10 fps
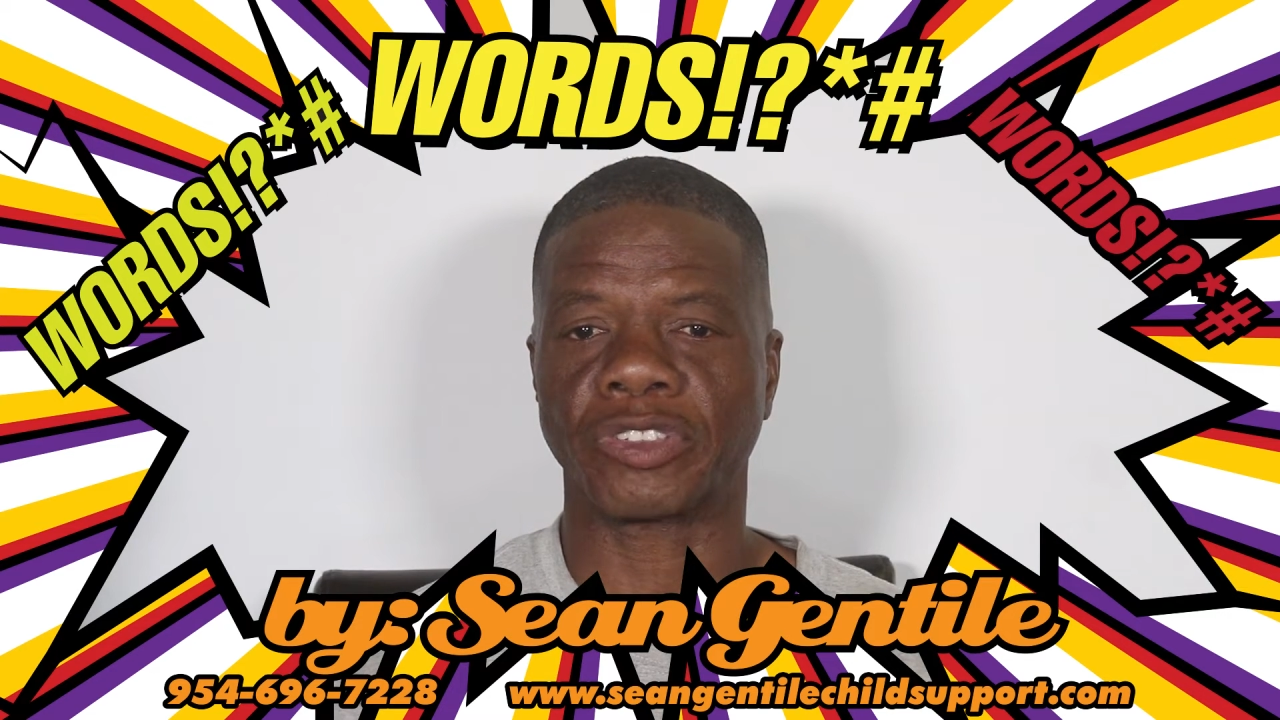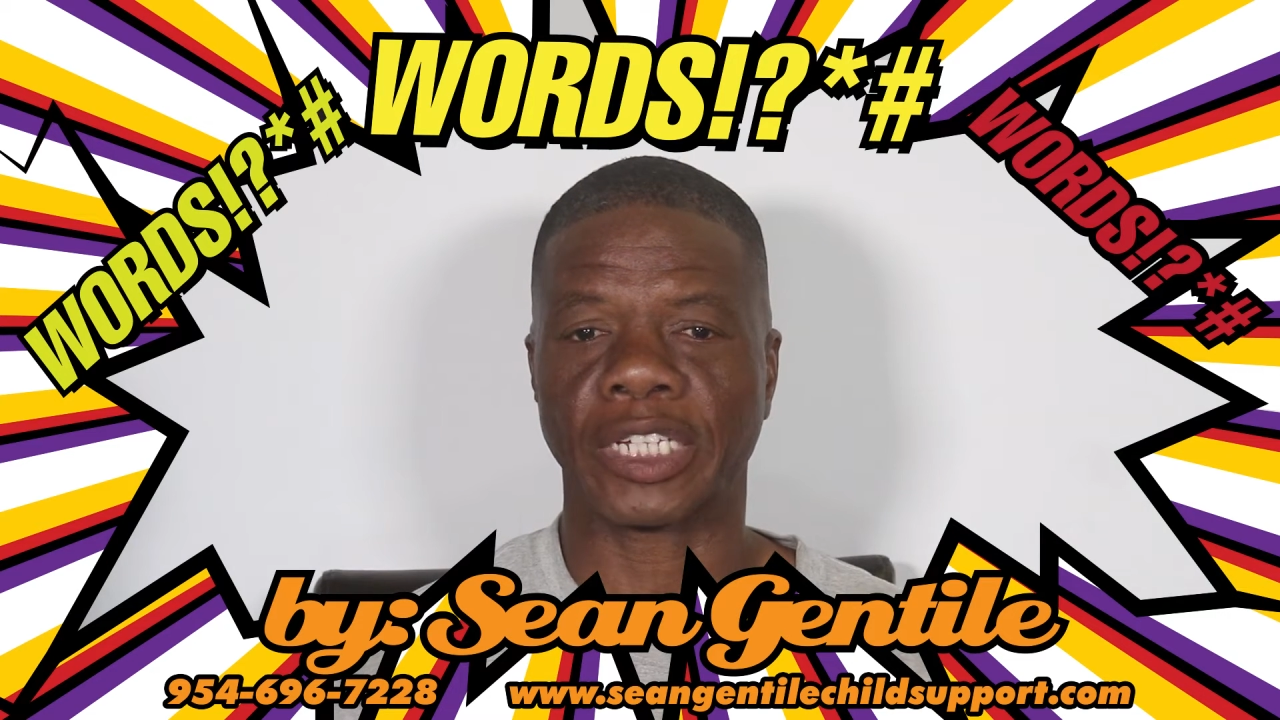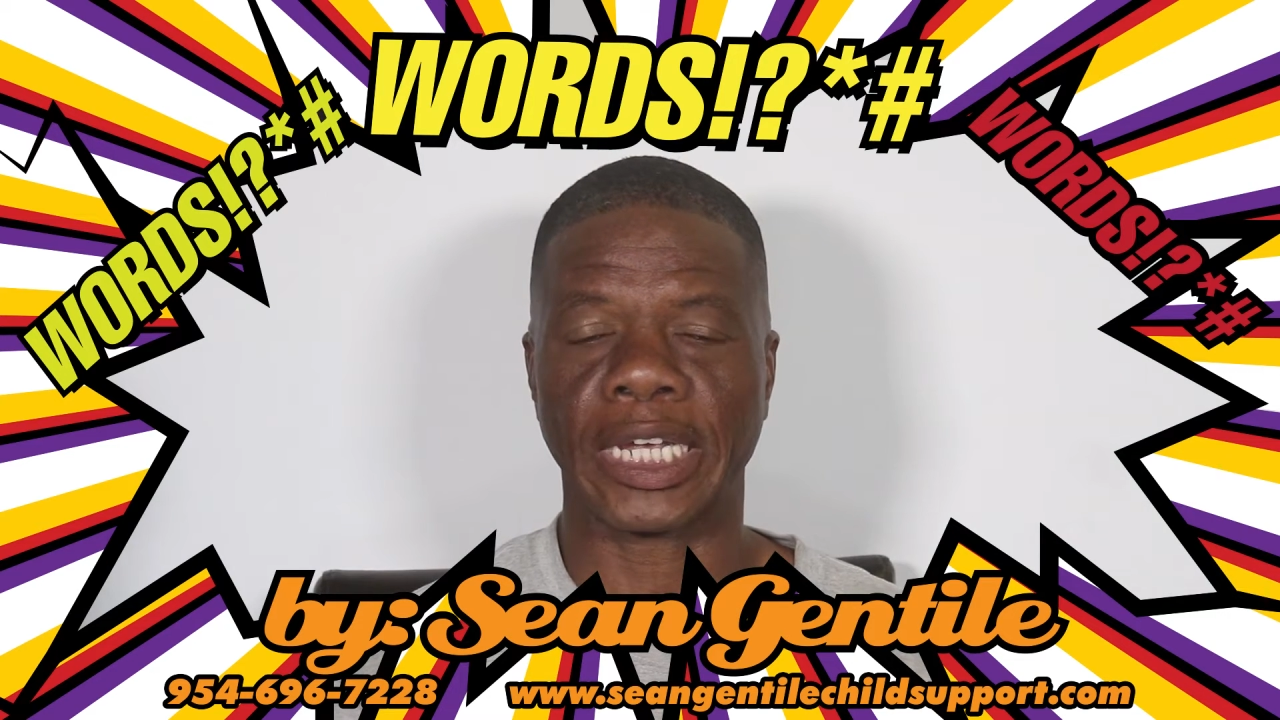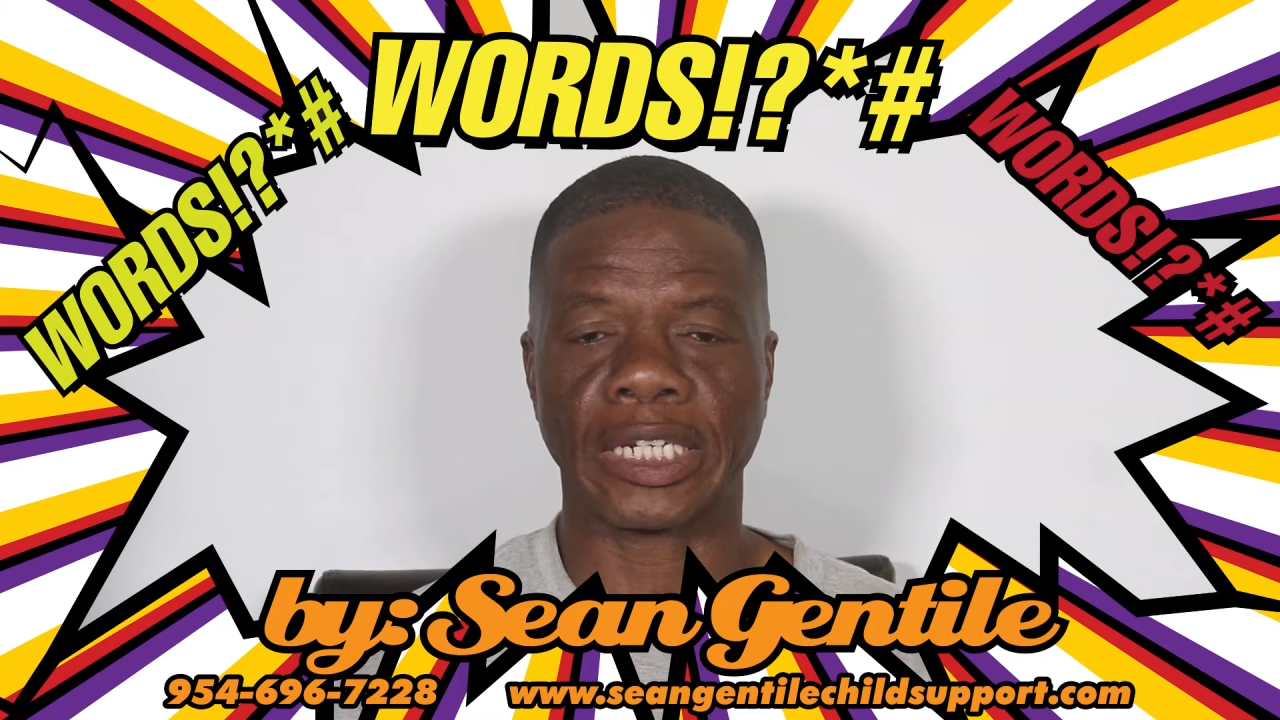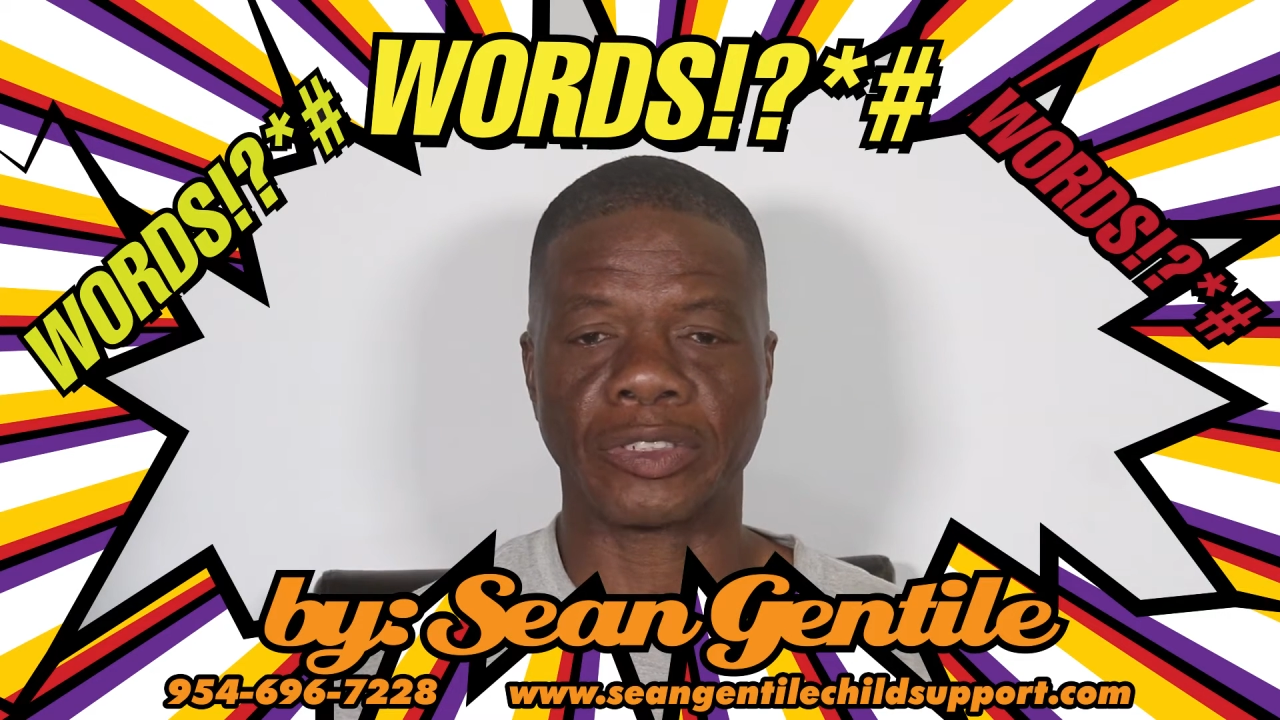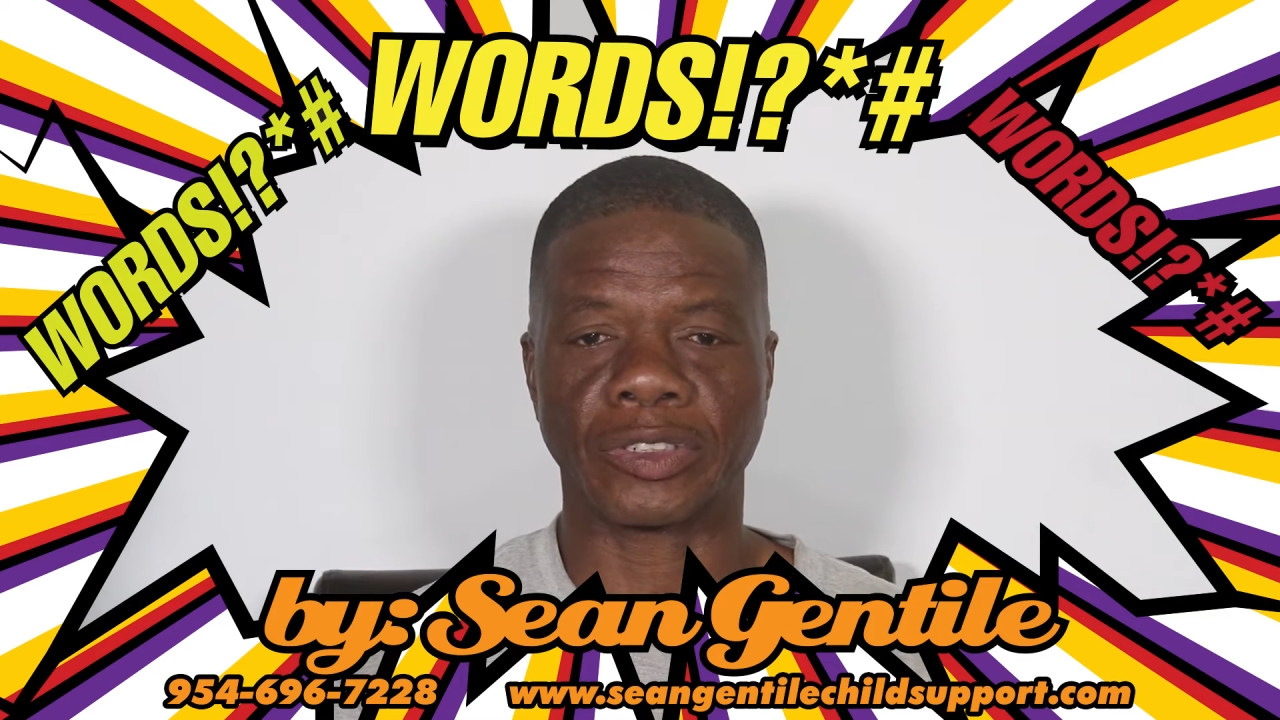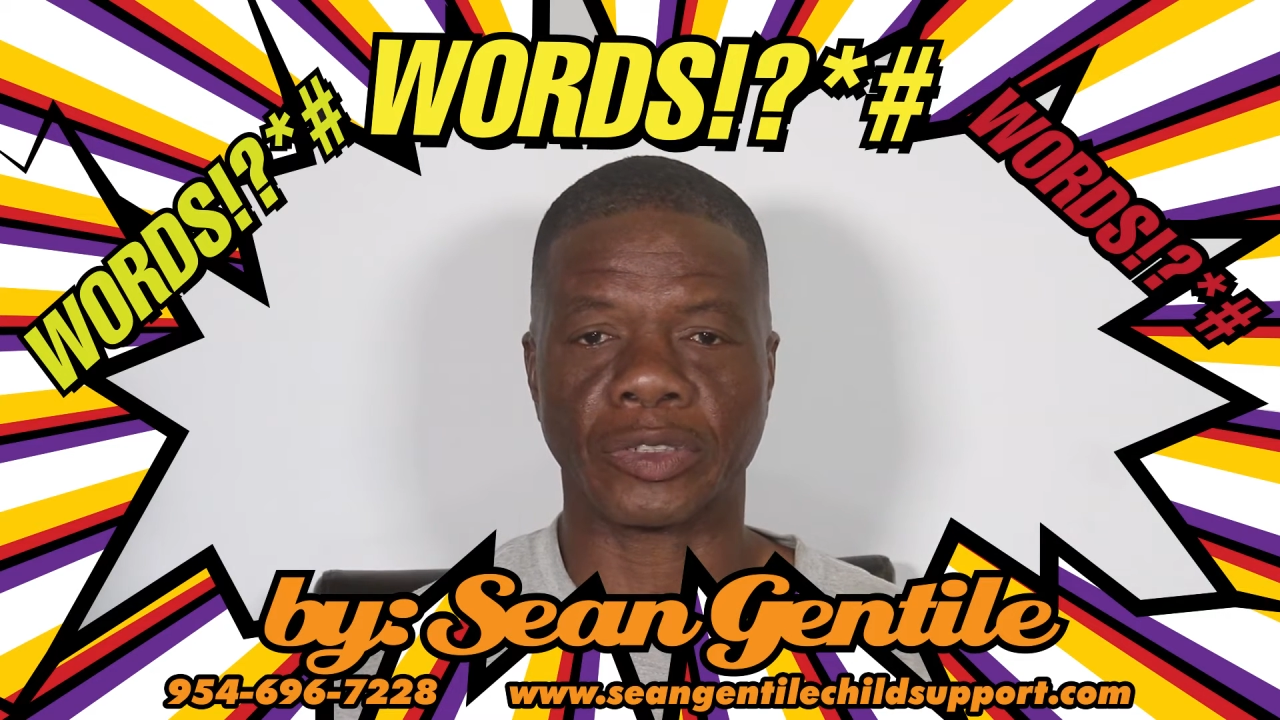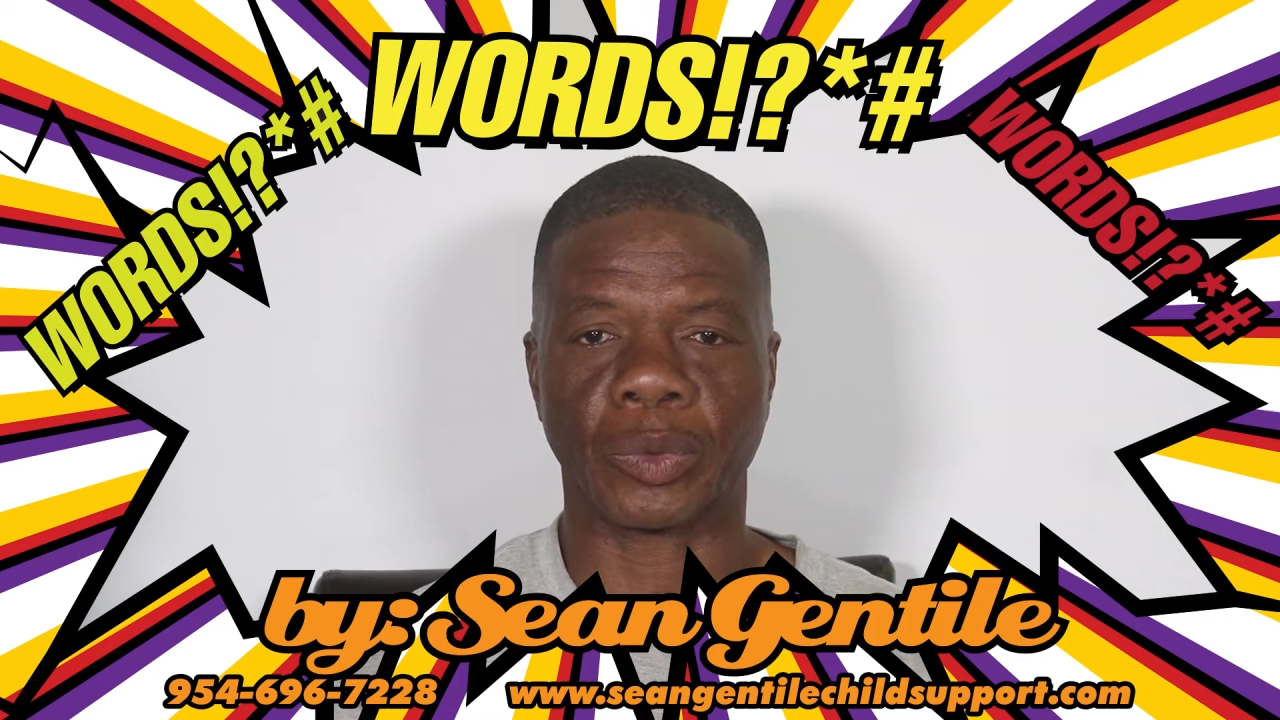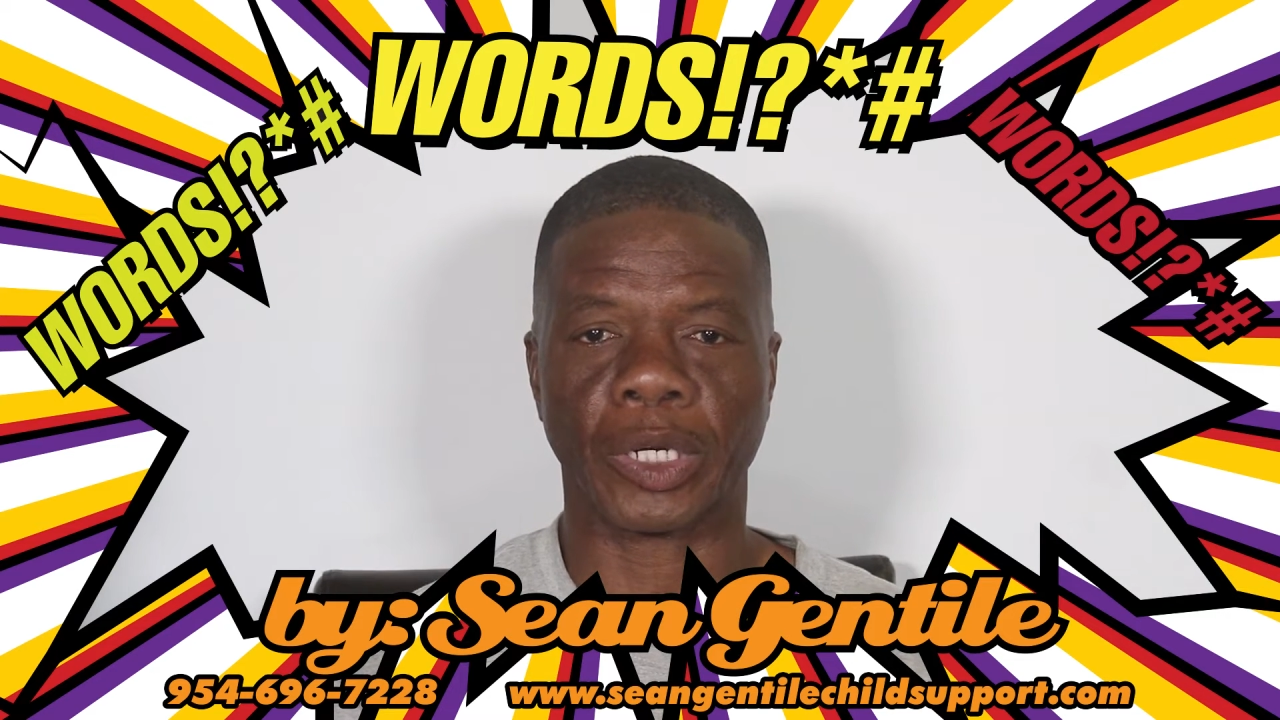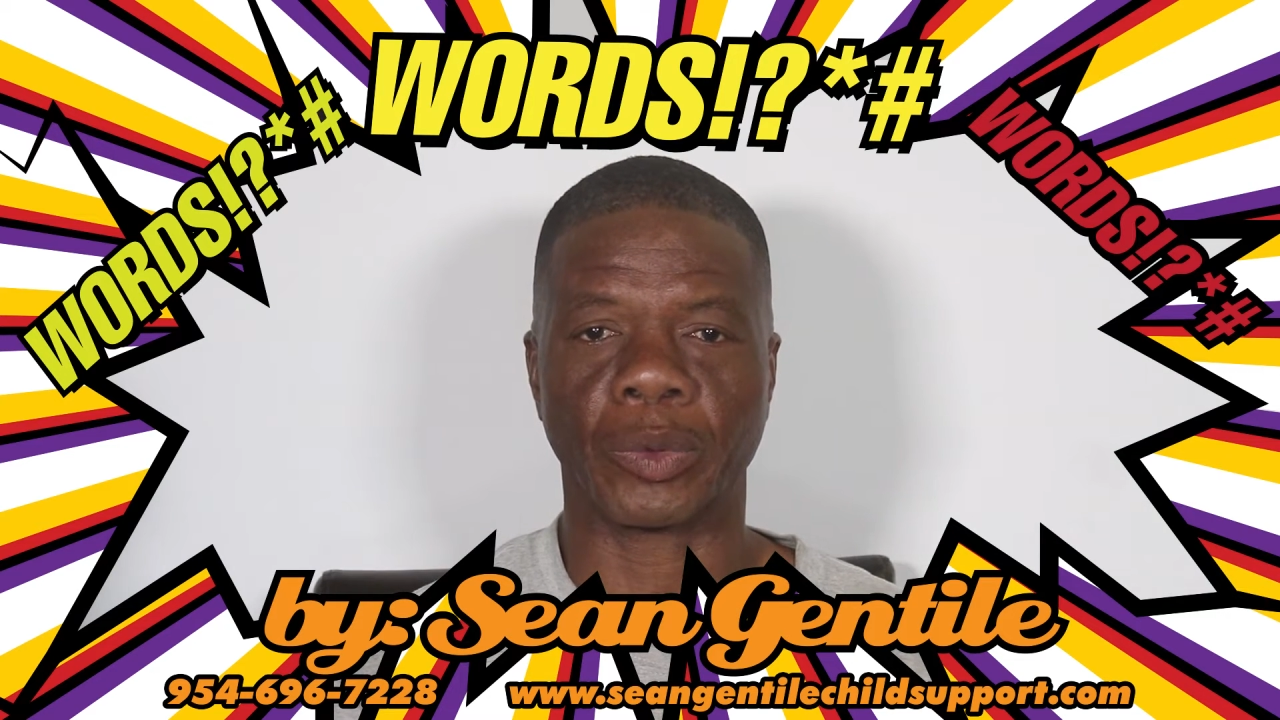change
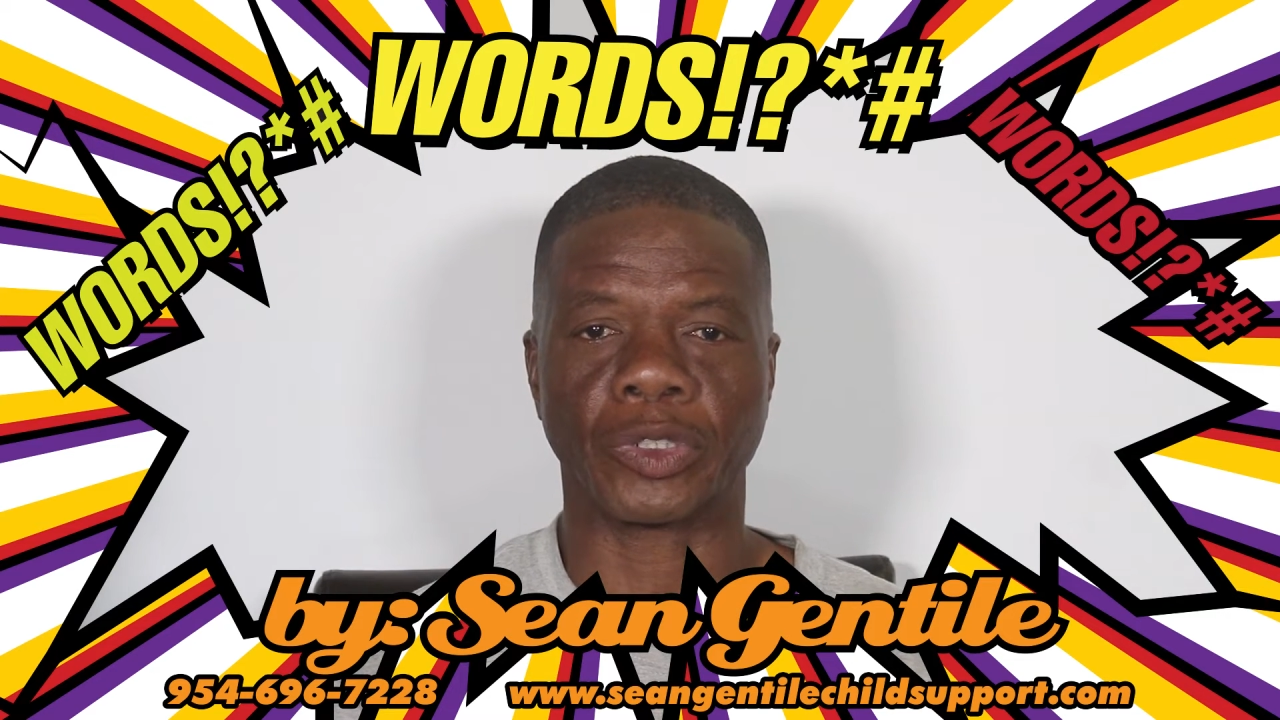in the way